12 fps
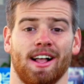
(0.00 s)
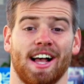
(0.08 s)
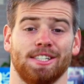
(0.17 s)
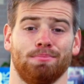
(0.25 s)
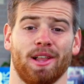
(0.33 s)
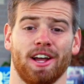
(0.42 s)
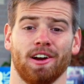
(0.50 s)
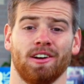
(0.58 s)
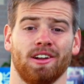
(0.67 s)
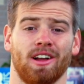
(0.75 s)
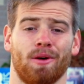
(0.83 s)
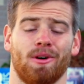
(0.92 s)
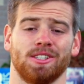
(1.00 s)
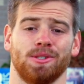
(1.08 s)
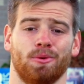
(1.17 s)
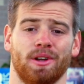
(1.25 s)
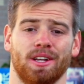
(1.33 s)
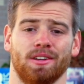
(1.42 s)
As a player, I want
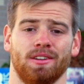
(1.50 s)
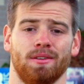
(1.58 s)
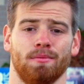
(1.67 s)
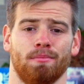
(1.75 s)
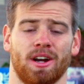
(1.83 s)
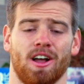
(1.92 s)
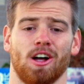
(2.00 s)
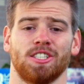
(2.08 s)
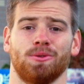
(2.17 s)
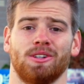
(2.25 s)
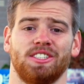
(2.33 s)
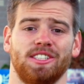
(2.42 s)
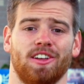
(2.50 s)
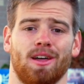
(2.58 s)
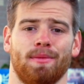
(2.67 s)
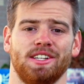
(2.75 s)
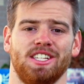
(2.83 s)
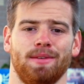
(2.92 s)
to win, but I also want to know
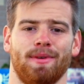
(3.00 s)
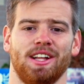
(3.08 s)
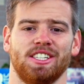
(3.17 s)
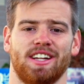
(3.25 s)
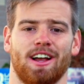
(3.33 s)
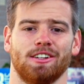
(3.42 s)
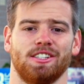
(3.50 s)
that my teammates and I